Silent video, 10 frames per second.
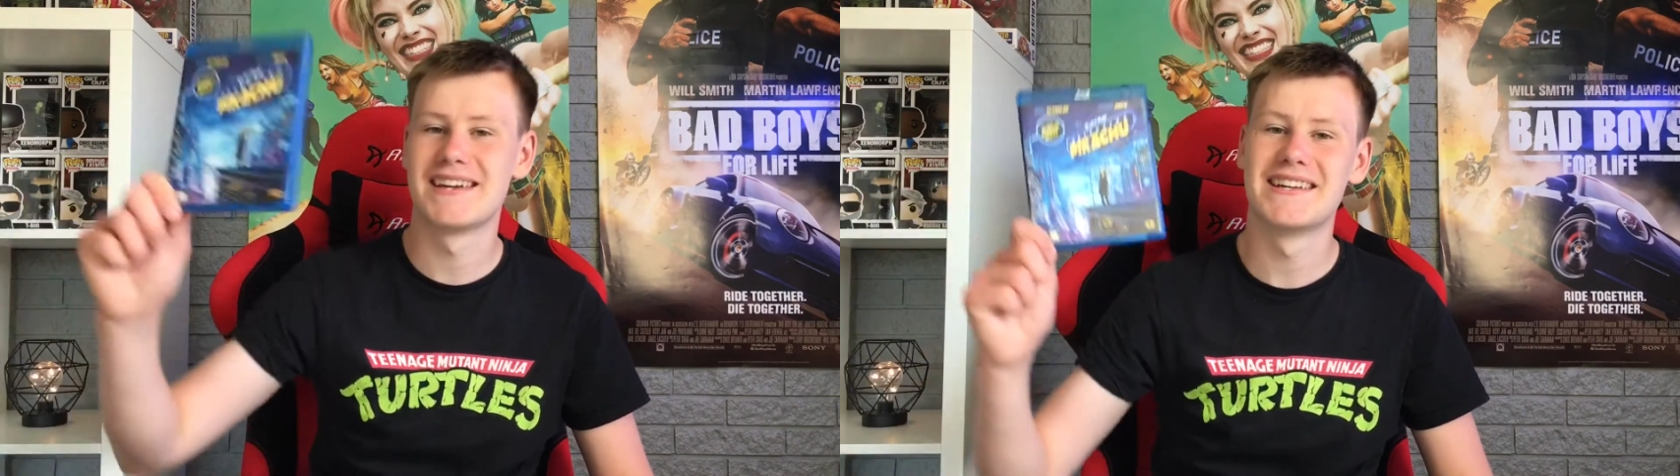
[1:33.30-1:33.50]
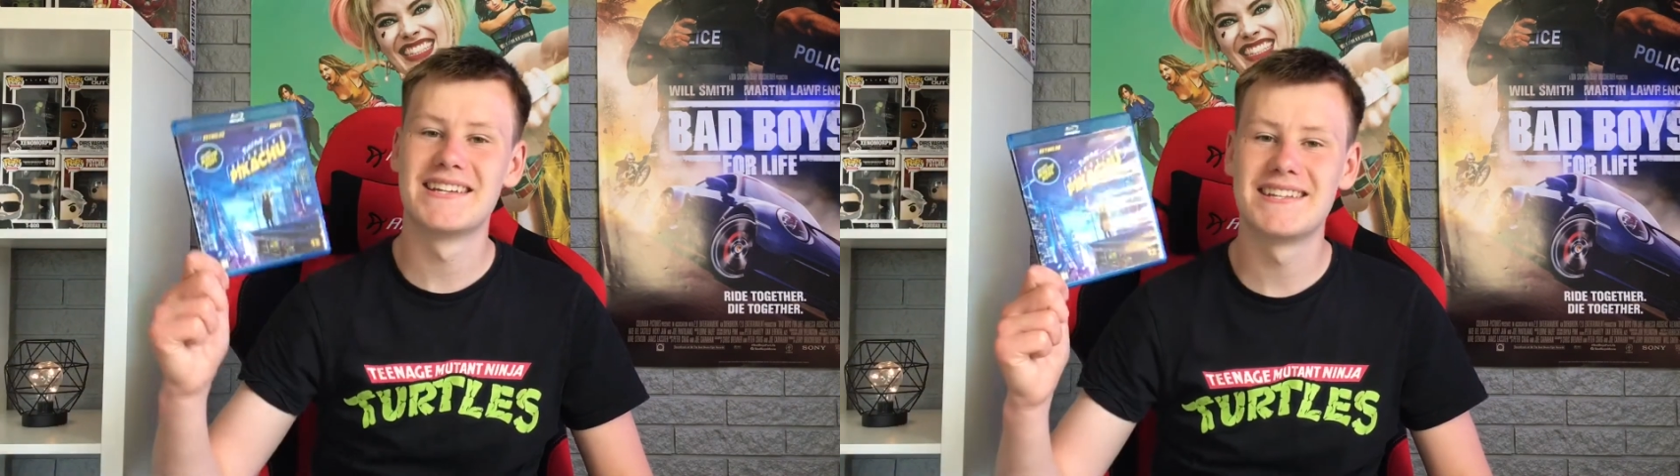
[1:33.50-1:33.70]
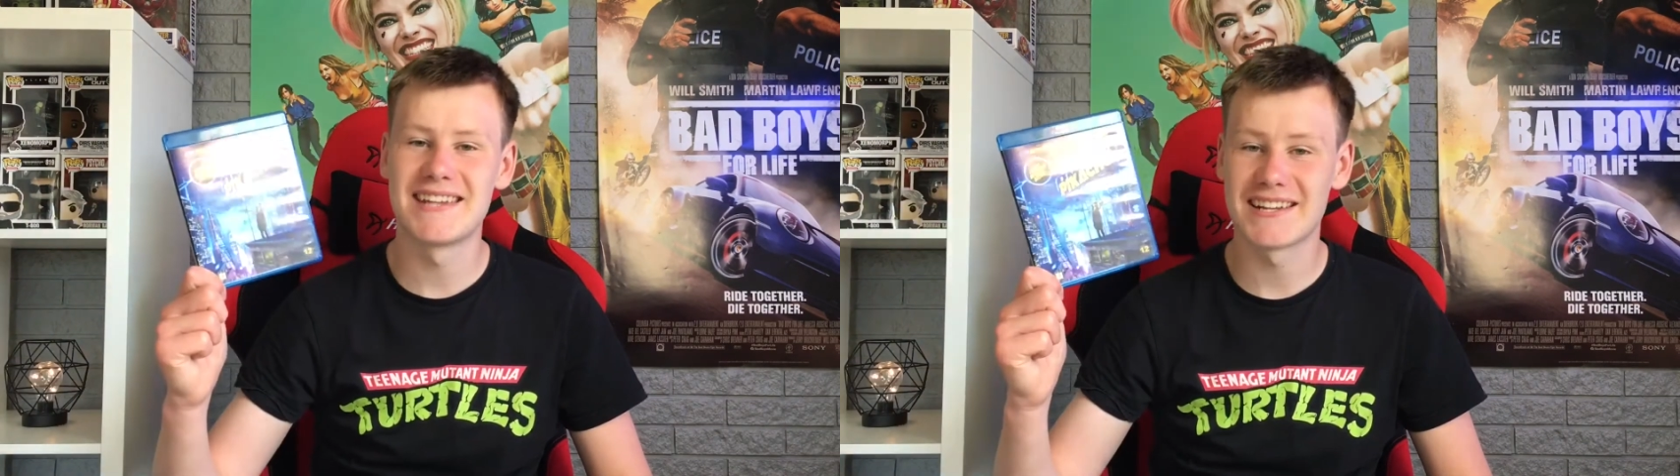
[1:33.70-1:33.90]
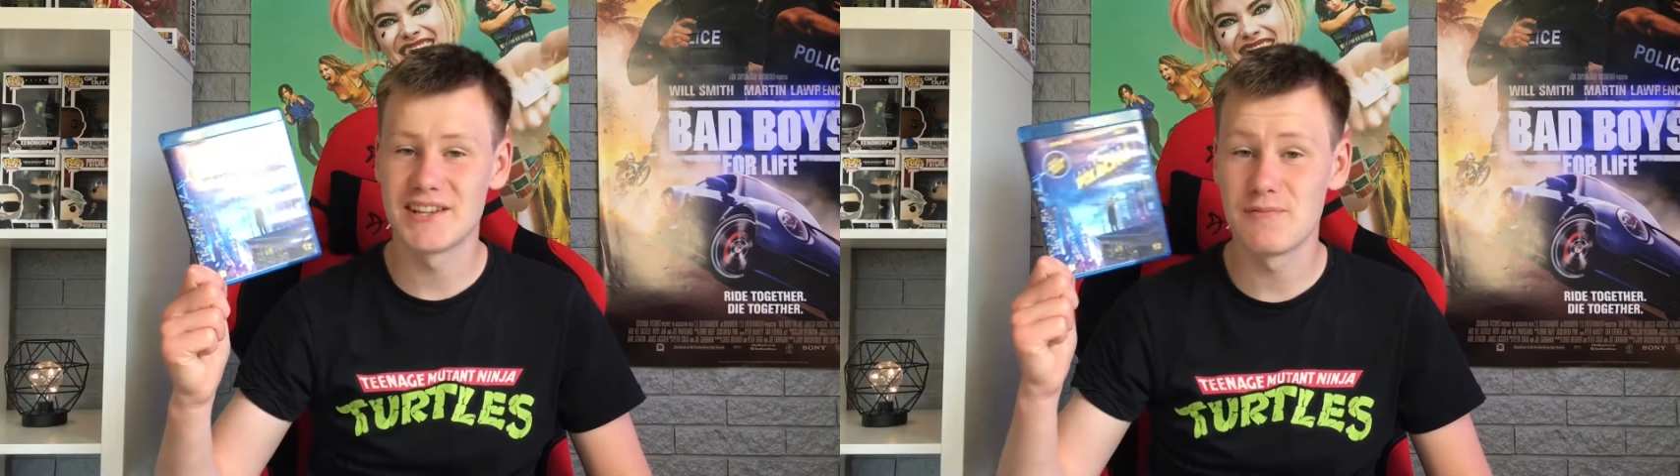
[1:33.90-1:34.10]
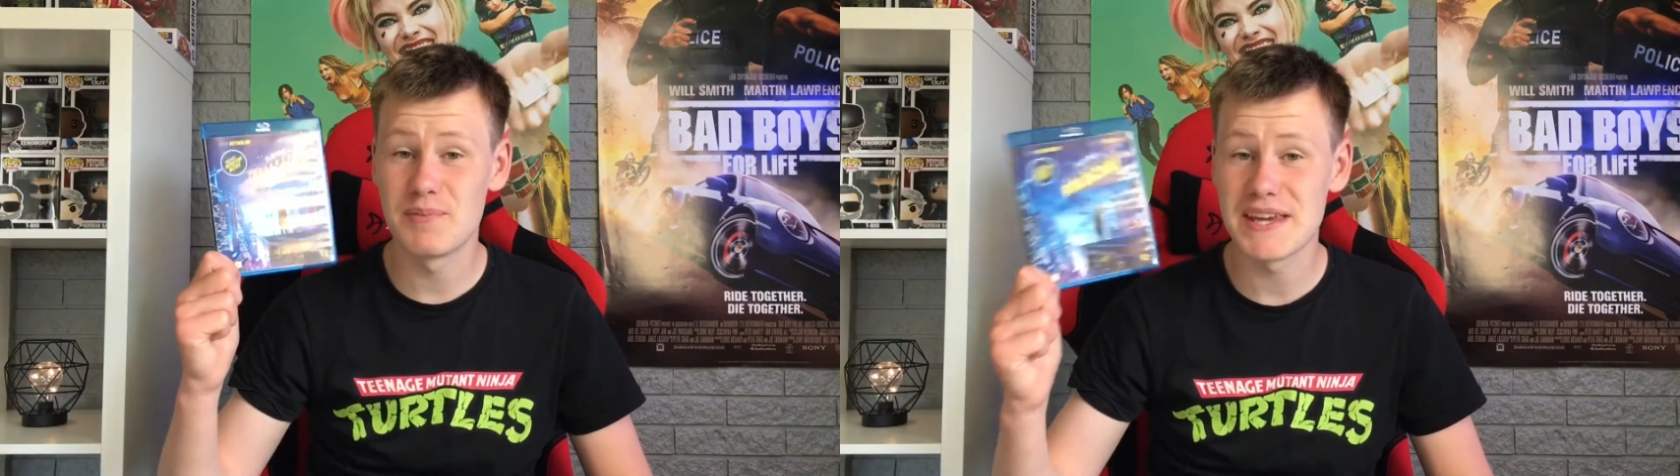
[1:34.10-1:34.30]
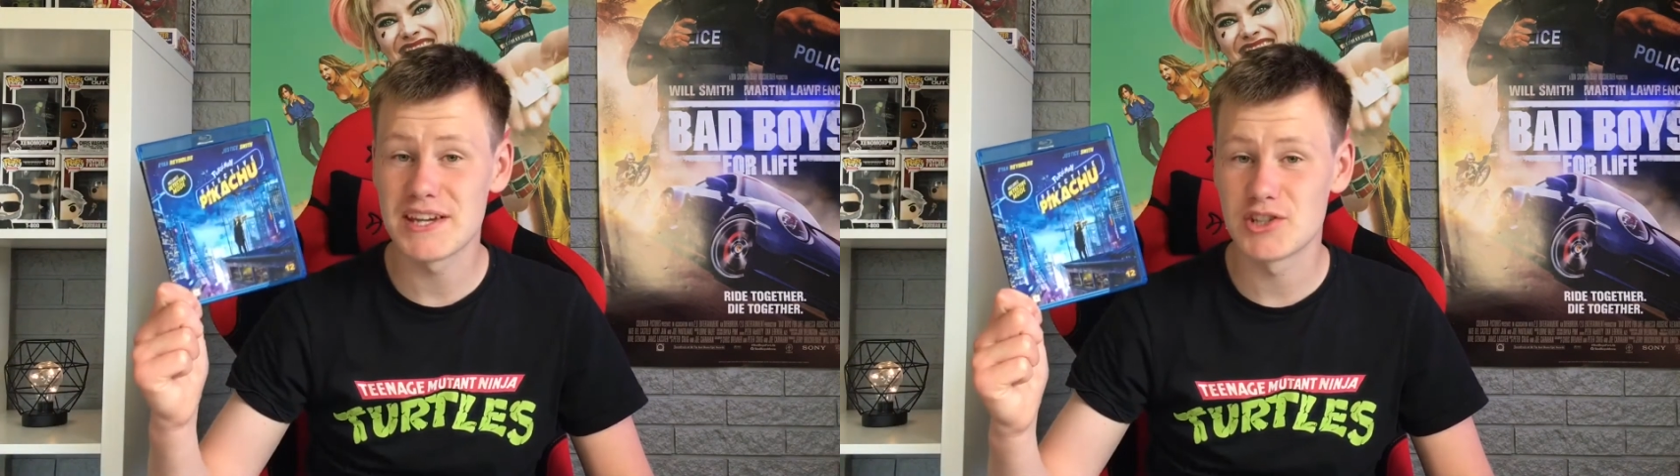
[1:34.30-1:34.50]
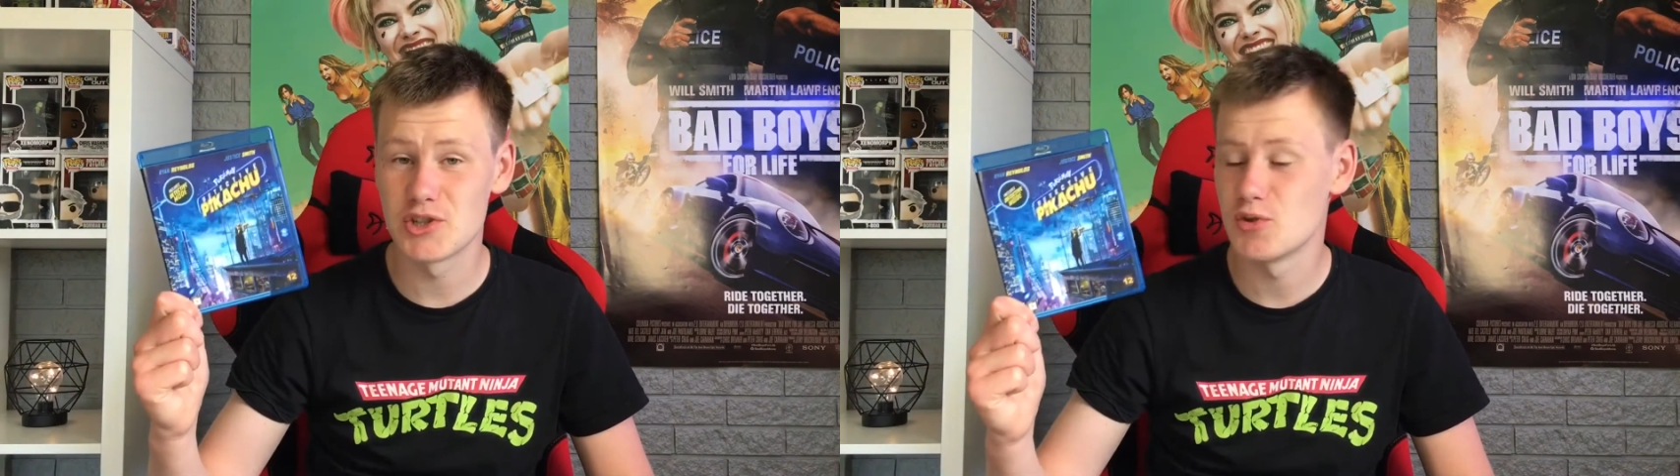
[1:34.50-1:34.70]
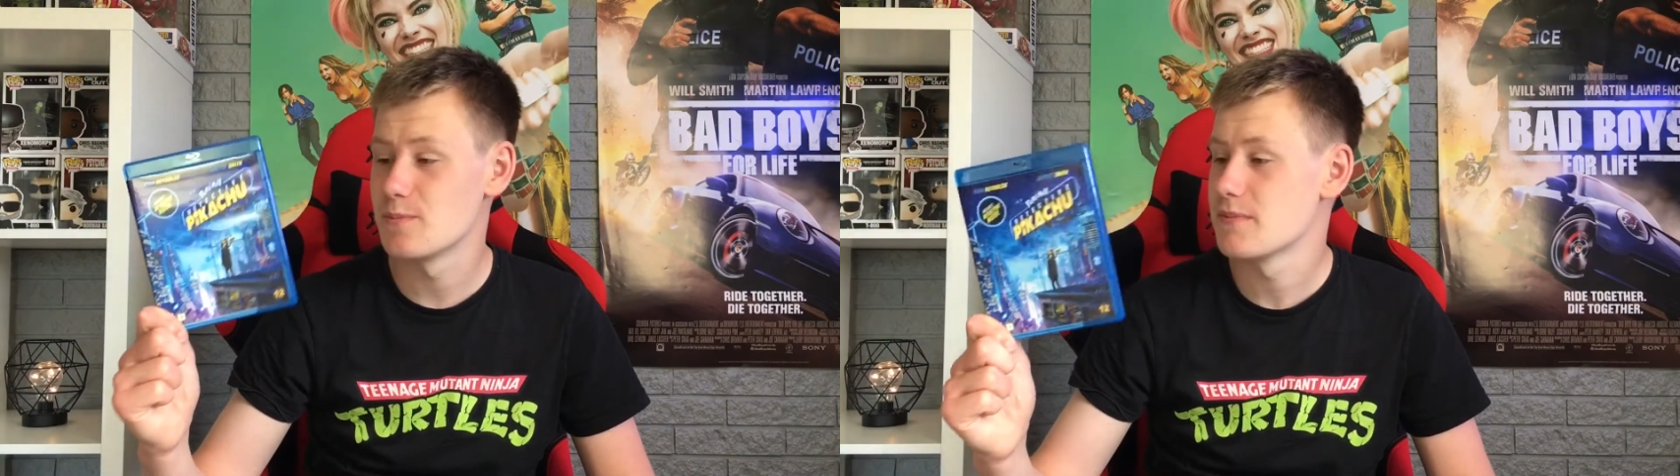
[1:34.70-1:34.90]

Detective Pikachu.